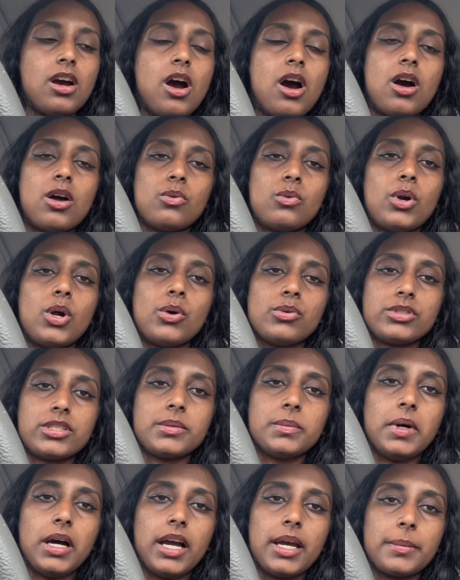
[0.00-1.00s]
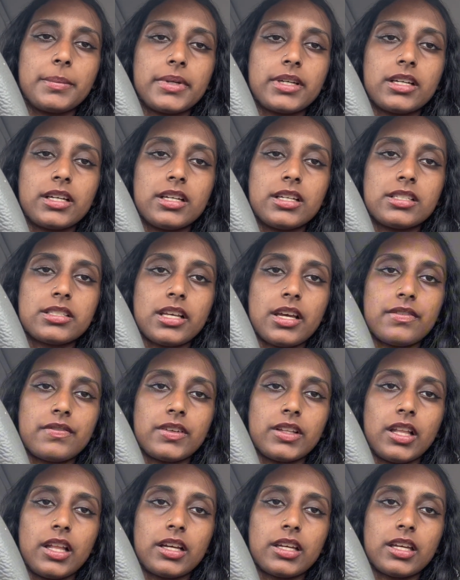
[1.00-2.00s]
a row to mine because I
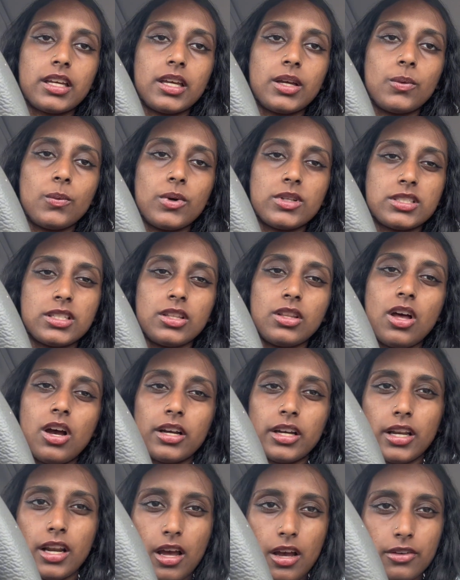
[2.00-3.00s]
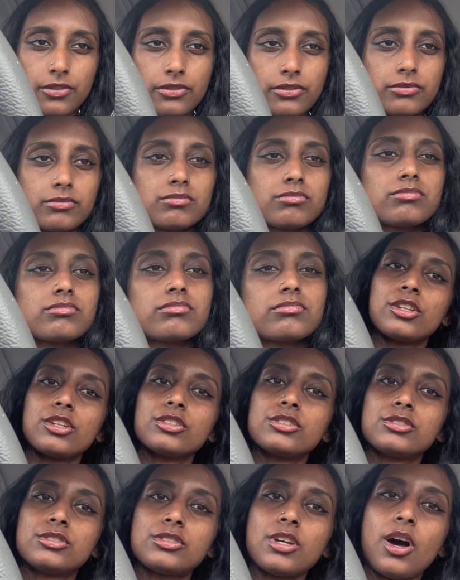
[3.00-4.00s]
feel like it wasn't long enough.
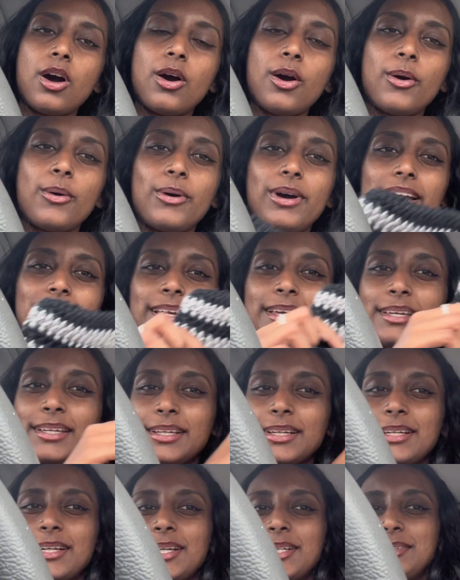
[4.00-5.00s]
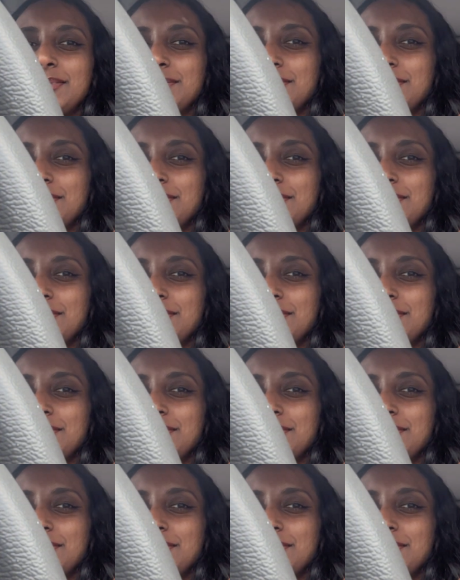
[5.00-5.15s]
So here